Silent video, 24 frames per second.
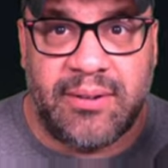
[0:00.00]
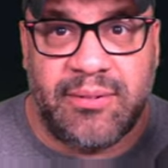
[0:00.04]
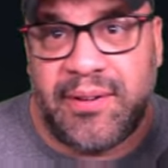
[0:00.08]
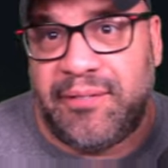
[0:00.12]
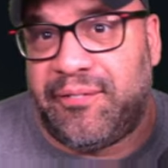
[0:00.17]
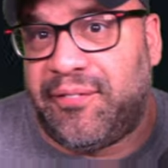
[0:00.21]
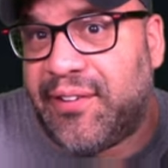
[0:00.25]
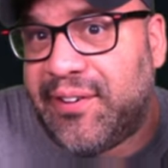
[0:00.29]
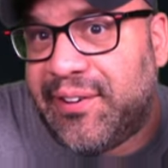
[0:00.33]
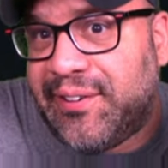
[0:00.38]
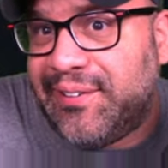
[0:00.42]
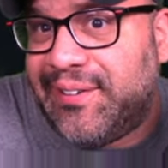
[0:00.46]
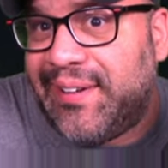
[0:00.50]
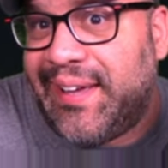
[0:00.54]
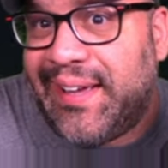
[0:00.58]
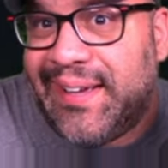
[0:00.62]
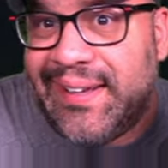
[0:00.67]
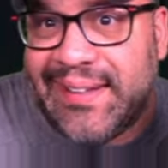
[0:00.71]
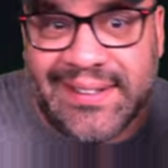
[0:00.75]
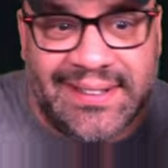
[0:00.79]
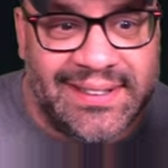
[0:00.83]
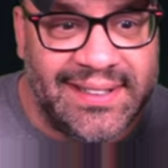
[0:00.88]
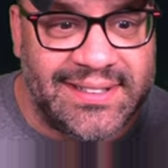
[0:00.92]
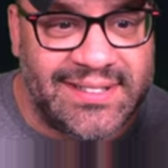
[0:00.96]
we figured,
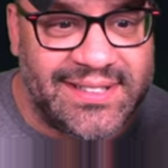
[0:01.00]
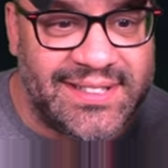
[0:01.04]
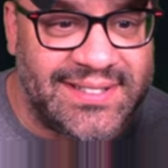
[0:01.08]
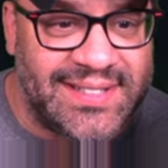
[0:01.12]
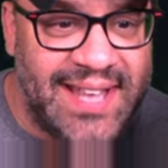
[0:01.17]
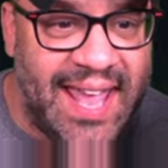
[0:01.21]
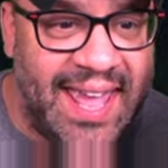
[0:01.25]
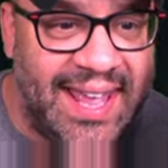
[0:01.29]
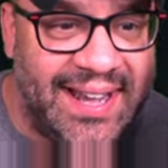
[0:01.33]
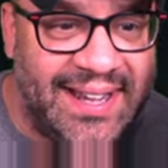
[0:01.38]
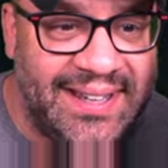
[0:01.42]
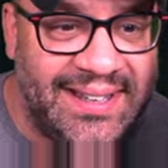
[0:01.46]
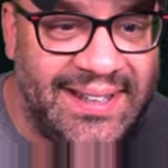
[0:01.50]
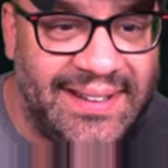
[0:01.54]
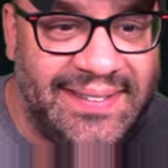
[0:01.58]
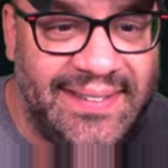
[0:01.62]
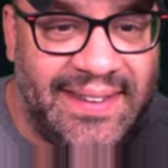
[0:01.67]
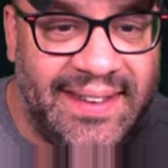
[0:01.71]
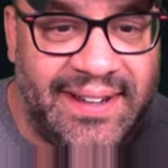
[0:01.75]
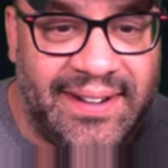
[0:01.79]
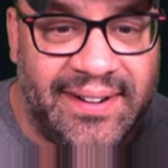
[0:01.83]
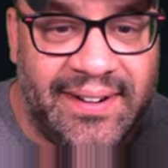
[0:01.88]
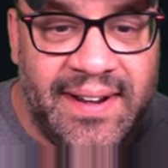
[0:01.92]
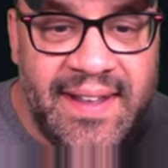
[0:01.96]
hey, let's just add it in
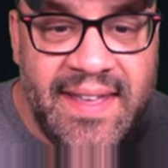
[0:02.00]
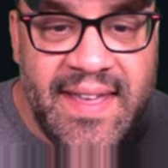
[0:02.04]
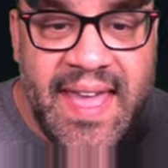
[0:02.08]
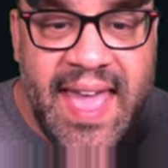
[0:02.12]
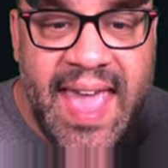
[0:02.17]
there.